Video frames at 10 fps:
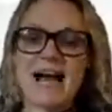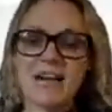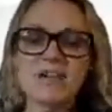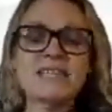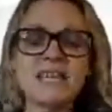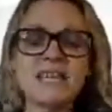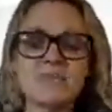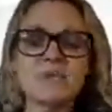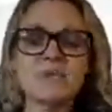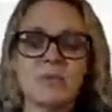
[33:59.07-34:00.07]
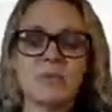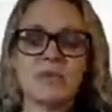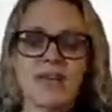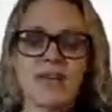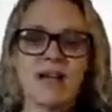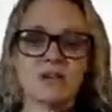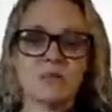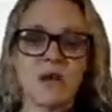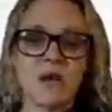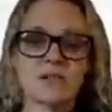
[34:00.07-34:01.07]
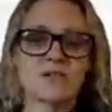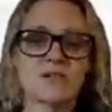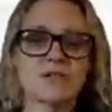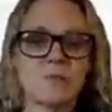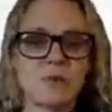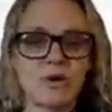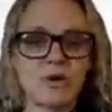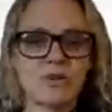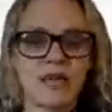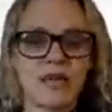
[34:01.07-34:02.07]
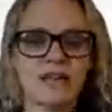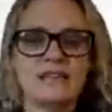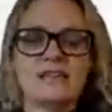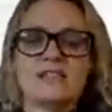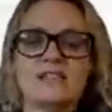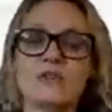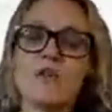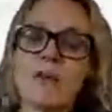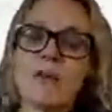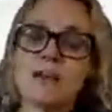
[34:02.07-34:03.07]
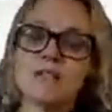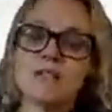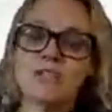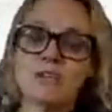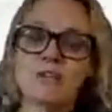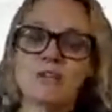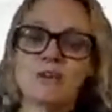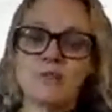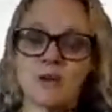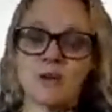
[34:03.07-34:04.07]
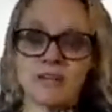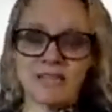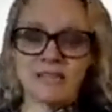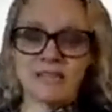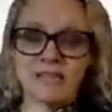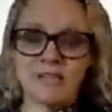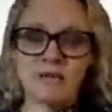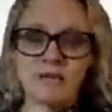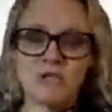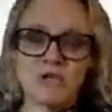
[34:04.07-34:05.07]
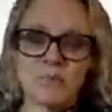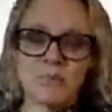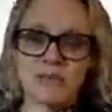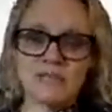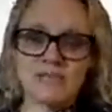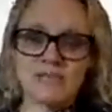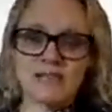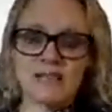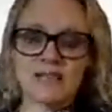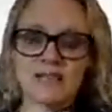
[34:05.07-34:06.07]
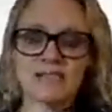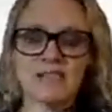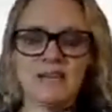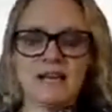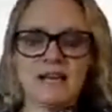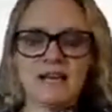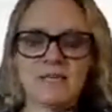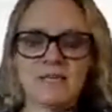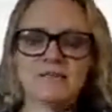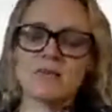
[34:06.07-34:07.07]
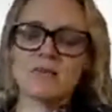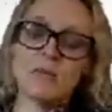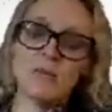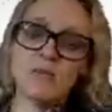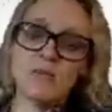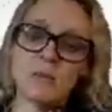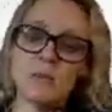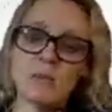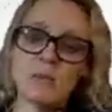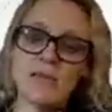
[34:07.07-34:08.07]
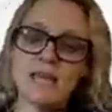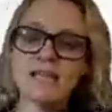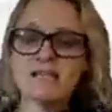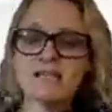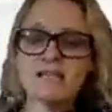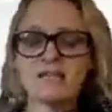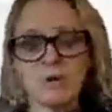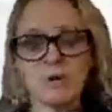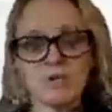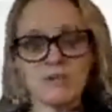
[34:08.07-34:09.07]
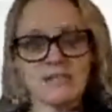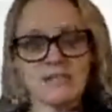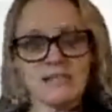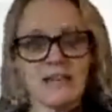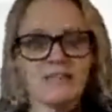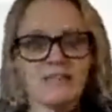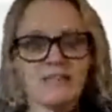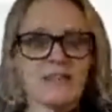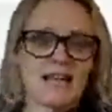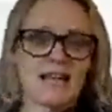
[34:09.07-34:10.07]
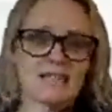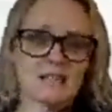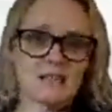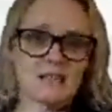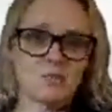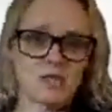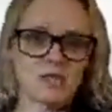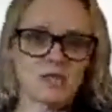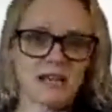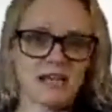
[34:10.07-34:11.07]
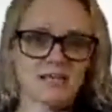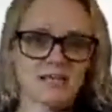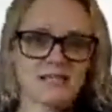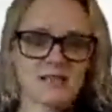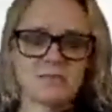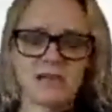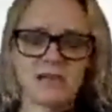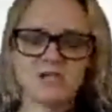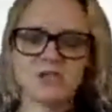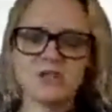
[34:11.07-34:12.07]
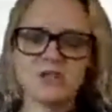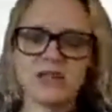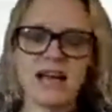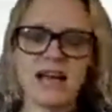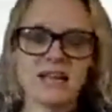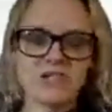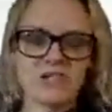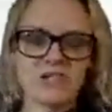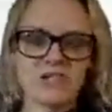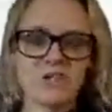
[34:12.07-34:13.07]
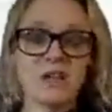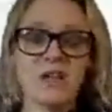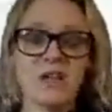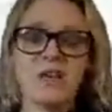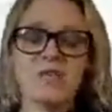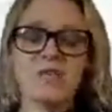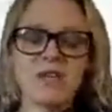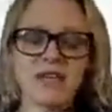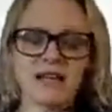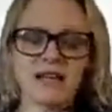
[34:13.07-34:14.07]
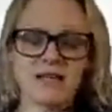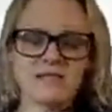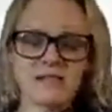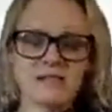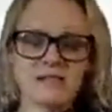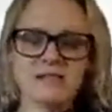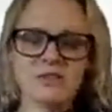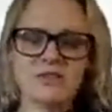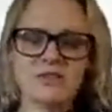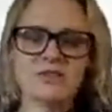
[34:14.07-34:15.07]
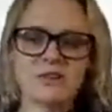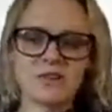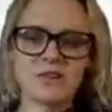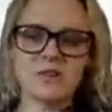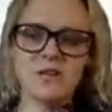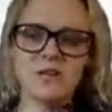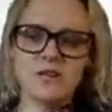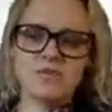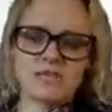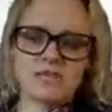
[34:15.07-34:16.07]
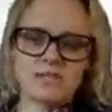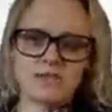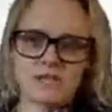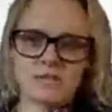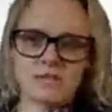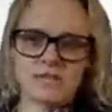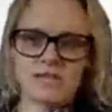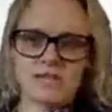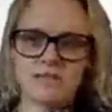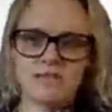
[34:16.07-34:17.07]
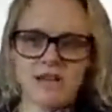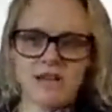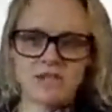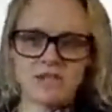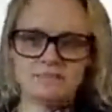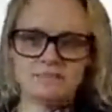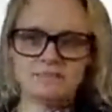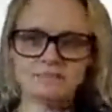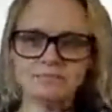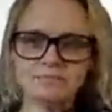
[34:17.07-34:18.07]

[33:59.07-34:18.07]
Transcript: and our teams will be there as well to support that, to remind you of what you need to do as you come into site. Um, to remove your P P E, to dispose of it safely, and to wash your hands and make sure that hygiene is of a really high standard, so there's no risk of transmitting infection.